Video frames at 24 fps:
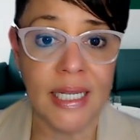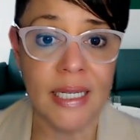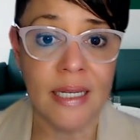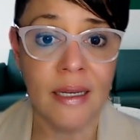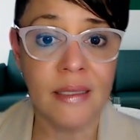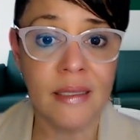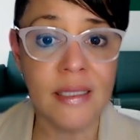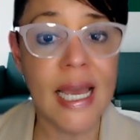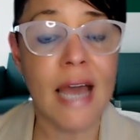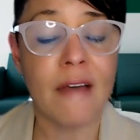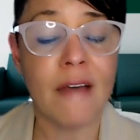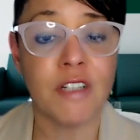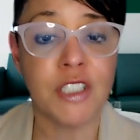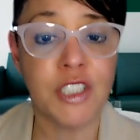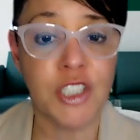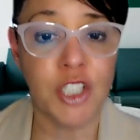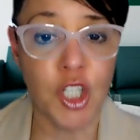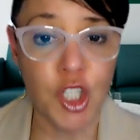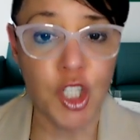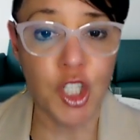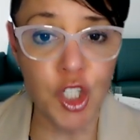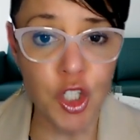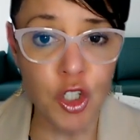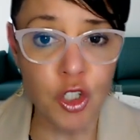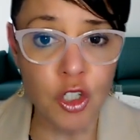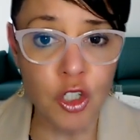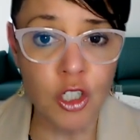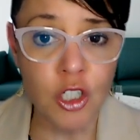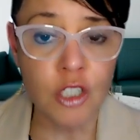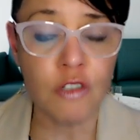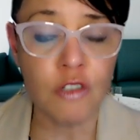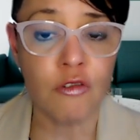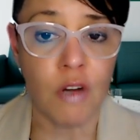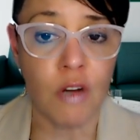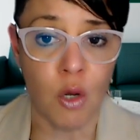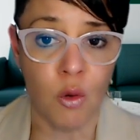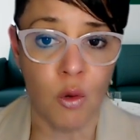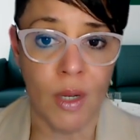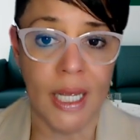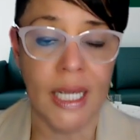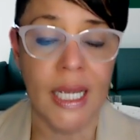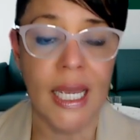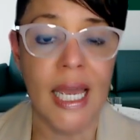to have a secure, growing,